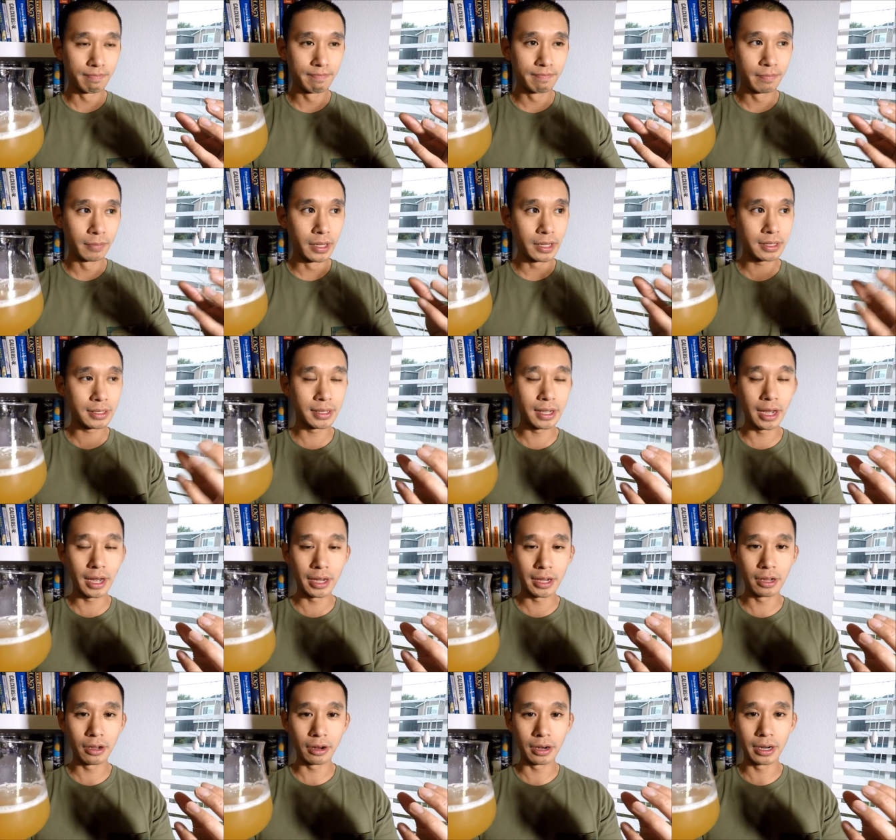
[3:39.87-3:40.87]
let's say
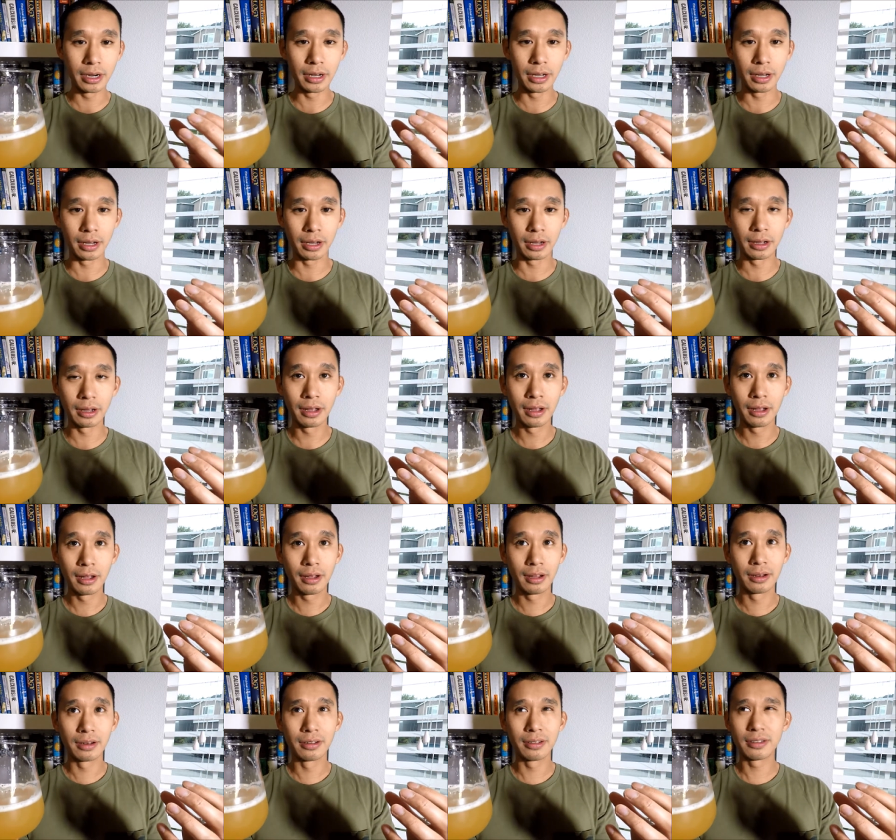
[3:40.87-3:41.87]
you're eating,
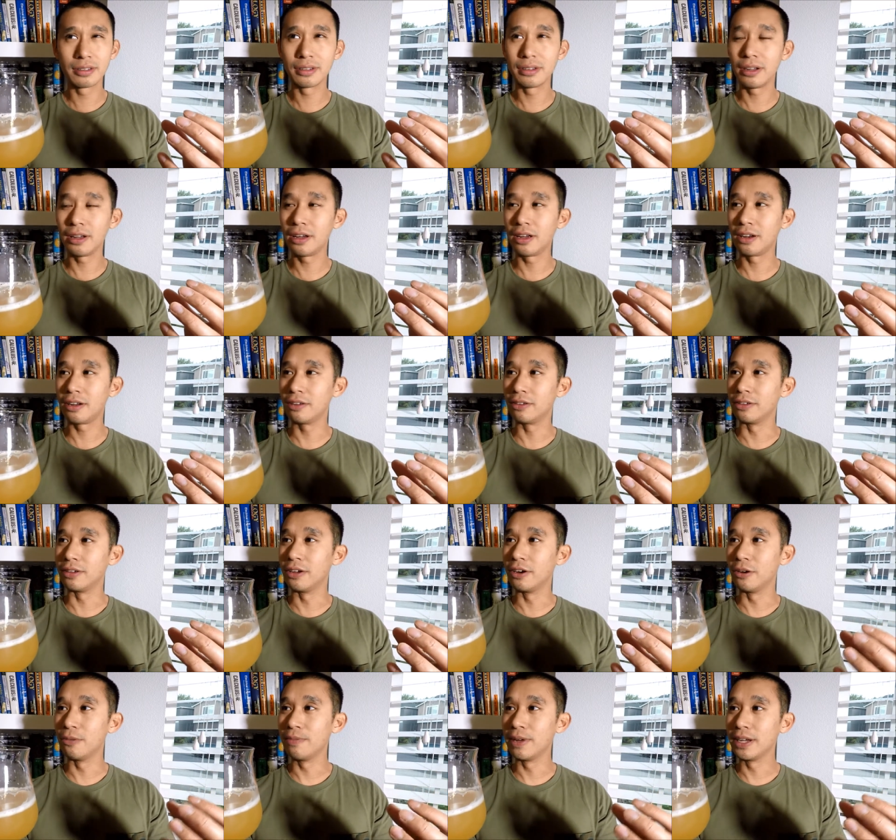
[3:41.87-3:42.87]
I don't
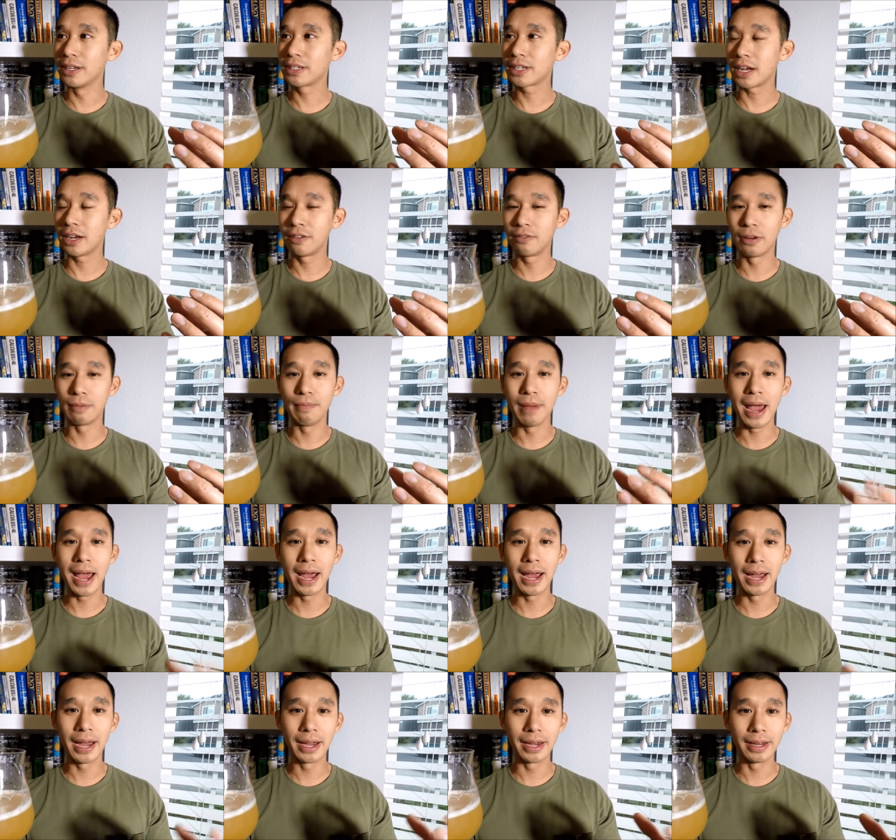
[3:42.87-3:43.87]
know, man. It's kind of a
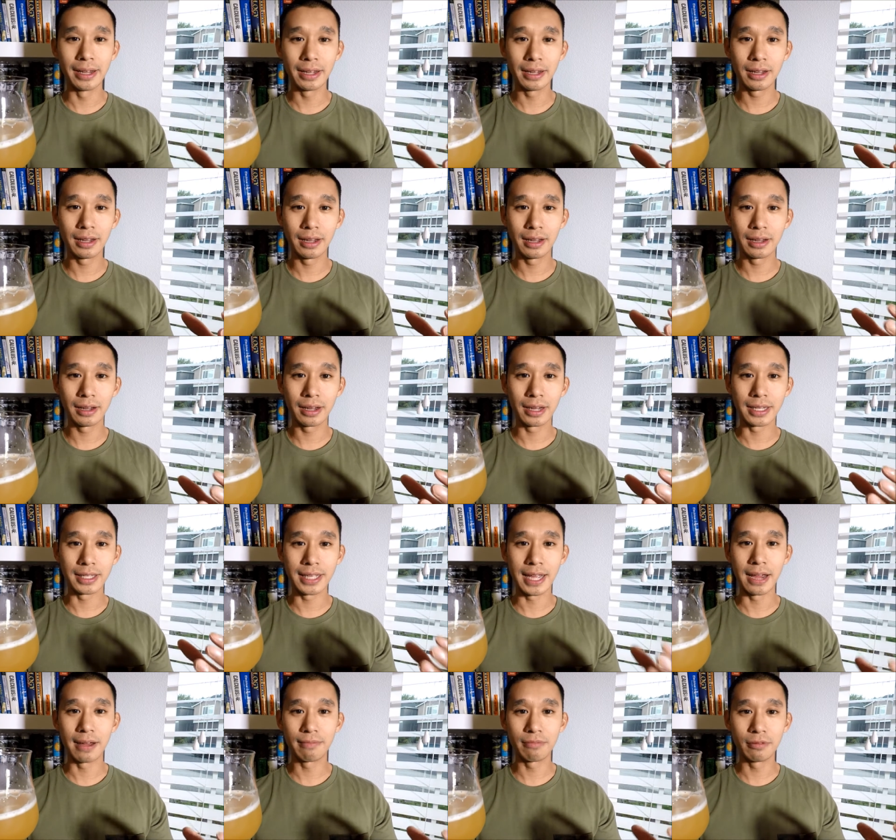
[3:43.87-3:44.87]
bad
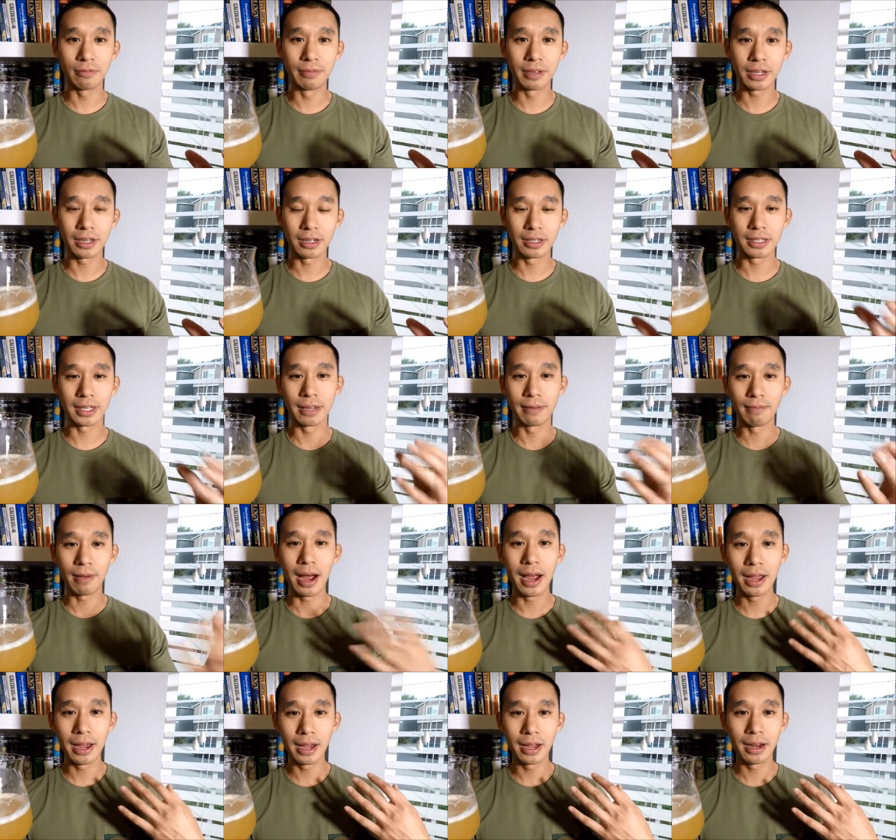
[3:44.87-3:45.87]
example because in
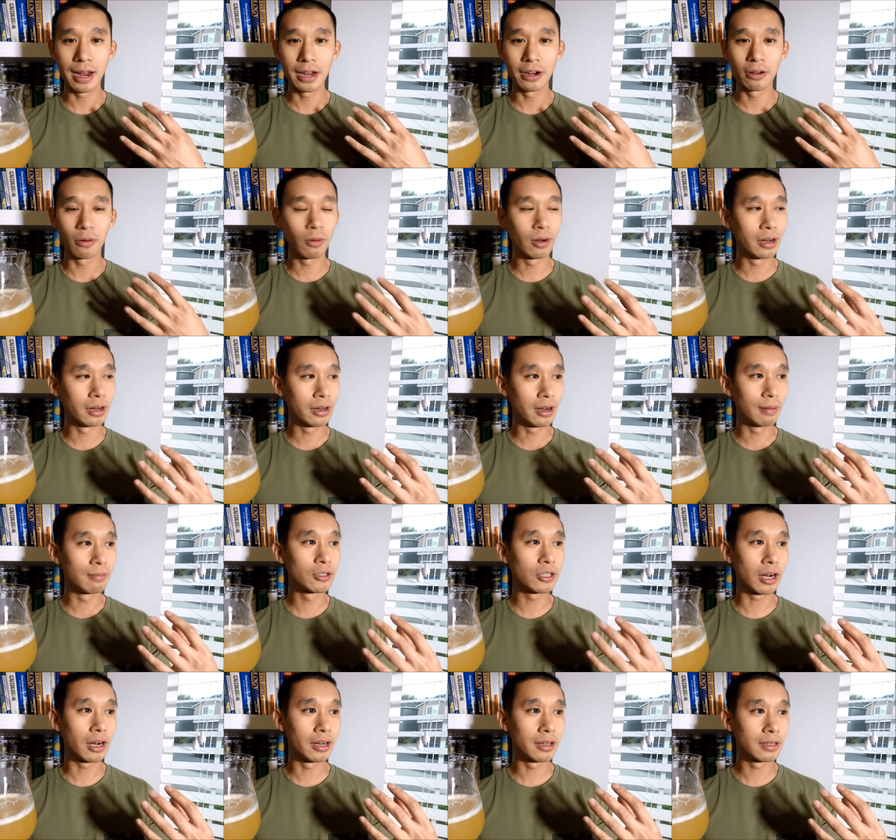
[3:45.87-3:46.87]
my head, I know what I'm
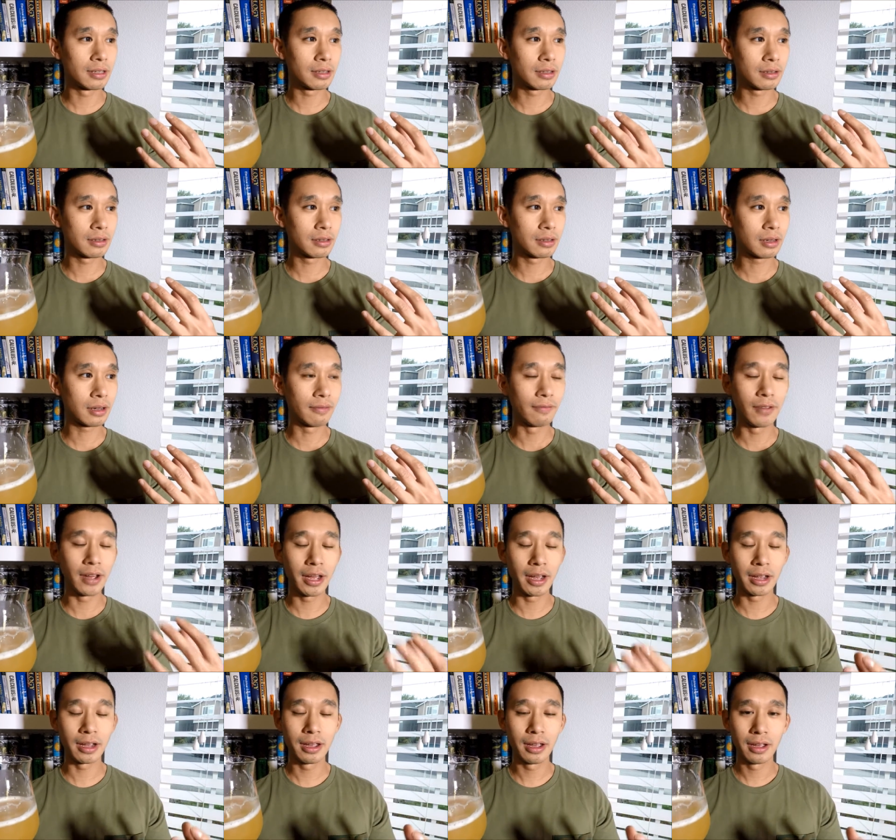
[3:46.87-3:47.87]
trying to
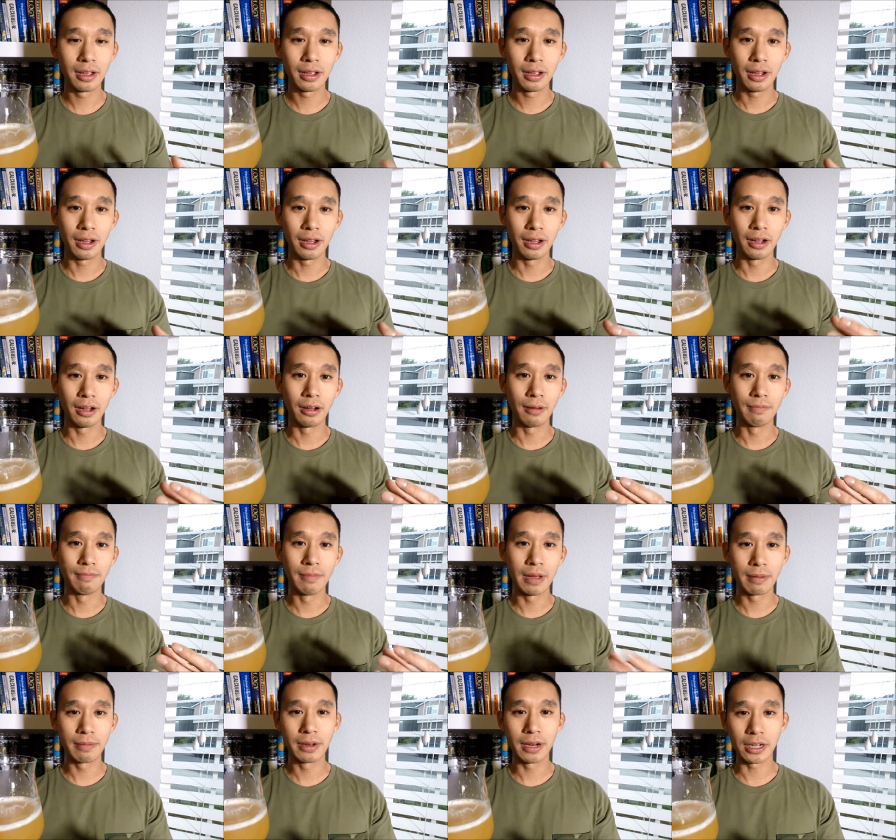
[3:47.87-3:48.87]
convey.
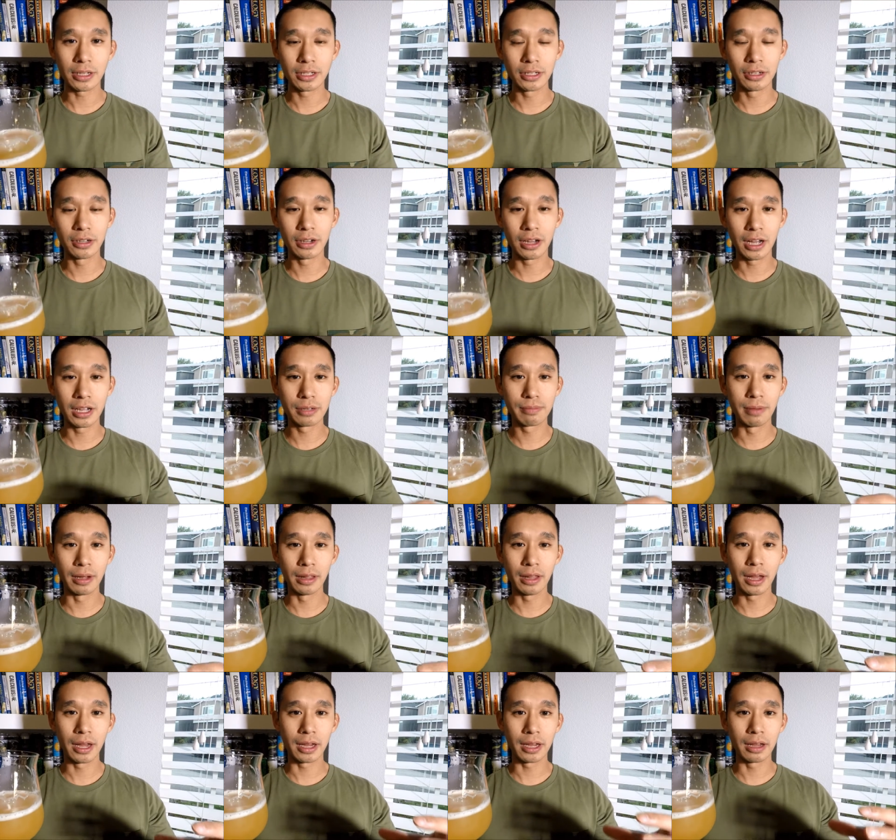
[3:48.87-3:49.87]
Maybe not to you guys, but
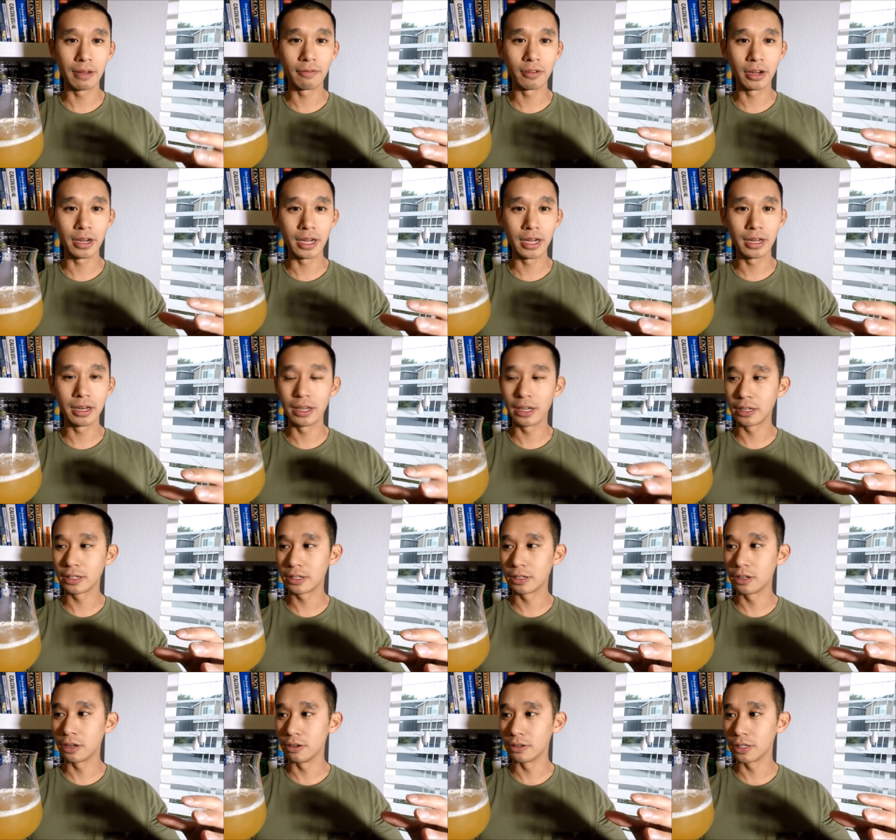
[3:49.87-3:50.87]
like if you're eating
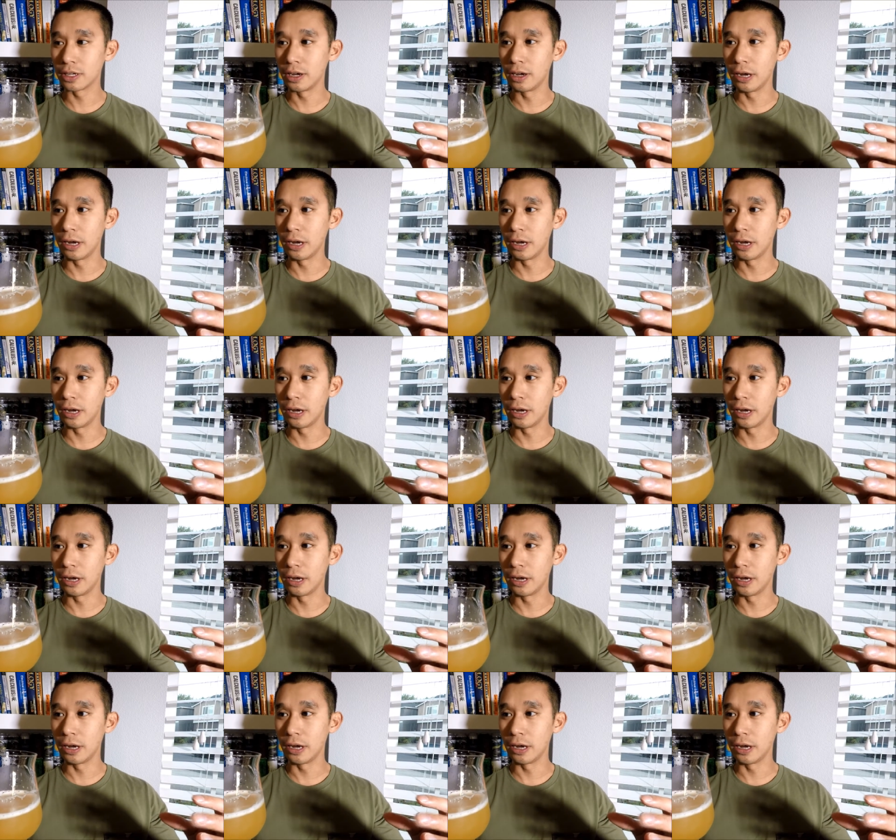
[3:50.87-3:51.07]
those